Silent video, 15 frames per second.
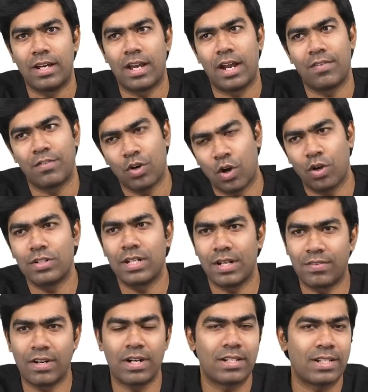And we also
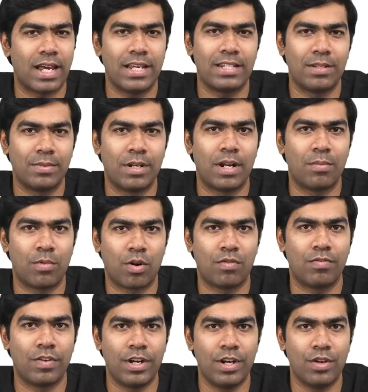have done a sizable number of
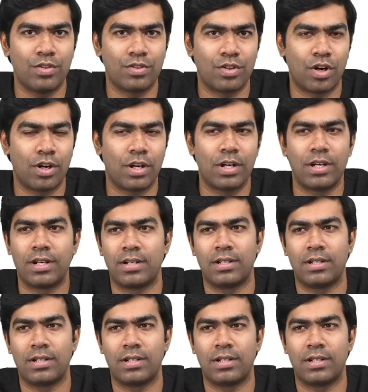videos on